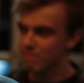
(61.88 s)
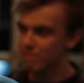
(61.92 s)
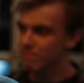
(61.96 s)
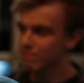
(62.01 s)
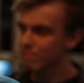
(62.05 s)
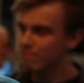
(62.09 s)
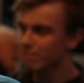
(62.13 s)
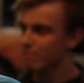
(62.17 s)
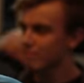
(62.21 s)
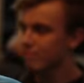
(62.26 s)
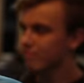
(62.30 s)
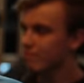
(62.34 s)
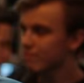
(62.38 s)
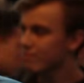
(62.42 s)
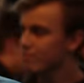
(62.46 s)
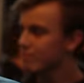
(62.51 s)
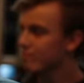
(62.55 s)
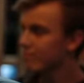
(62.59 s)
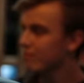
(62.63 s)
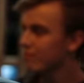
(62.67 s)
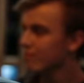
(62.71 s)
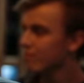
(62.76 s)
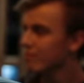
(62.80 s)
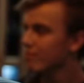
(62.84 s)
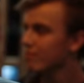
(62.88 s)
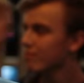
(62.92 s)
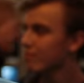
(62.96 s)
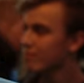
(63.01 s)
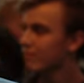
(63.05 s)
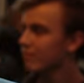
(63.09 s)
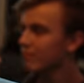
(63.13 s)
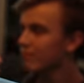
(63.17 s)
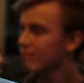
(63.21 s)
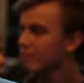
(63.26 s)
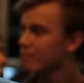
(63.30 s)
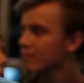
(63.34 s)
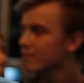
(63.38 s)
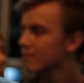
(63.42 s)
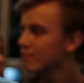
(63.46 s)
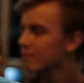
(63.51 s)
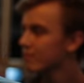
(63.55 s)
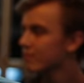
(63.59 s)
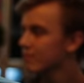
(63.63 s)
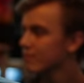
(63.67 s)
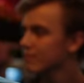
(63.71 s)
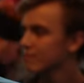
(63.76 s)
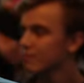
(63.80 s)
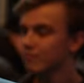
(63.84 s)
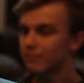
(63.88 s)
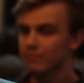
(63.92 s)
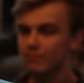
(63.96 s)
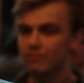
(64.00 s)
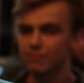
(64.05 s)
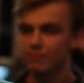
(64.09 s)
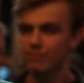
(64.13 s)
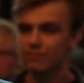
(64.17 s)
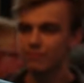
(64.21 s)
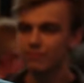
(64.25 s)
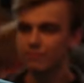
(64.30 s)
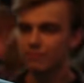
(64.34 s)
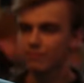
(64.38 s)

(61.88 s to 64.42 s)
The person shown says nothing.